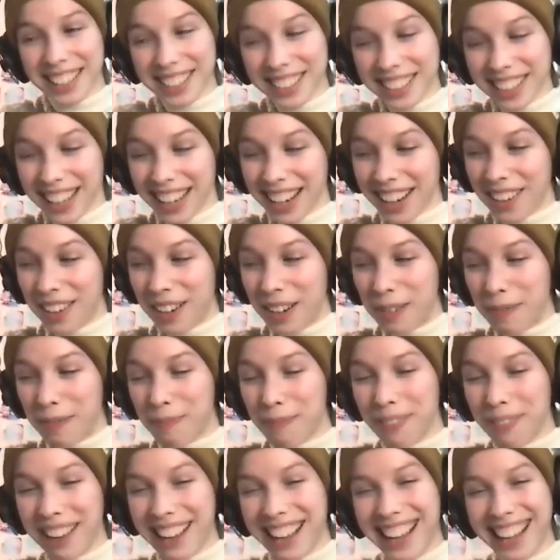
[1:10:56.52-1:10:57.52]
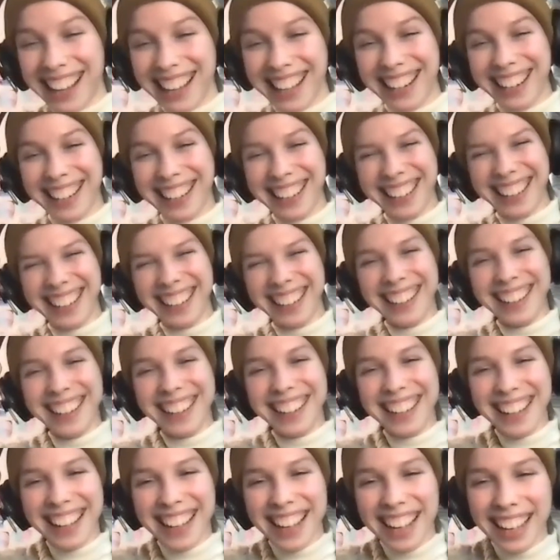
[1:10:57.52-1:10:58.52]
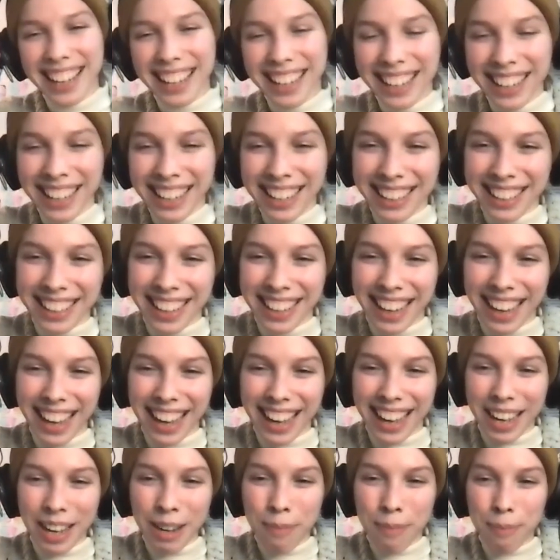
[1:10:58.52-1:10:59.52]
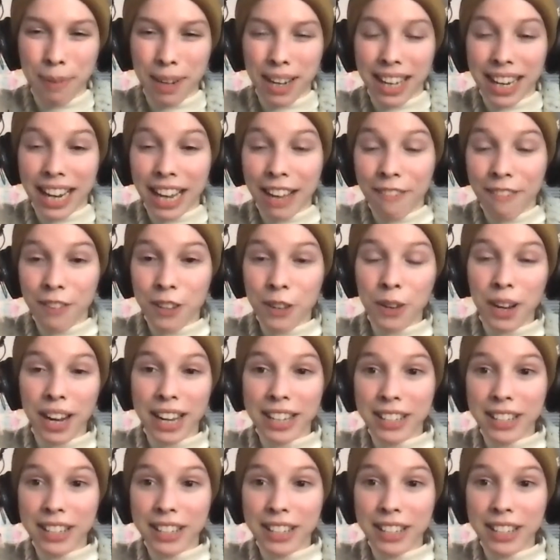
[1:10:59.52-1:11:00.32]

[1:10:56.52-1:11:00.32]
kind of hard, but yeah. But if you guys are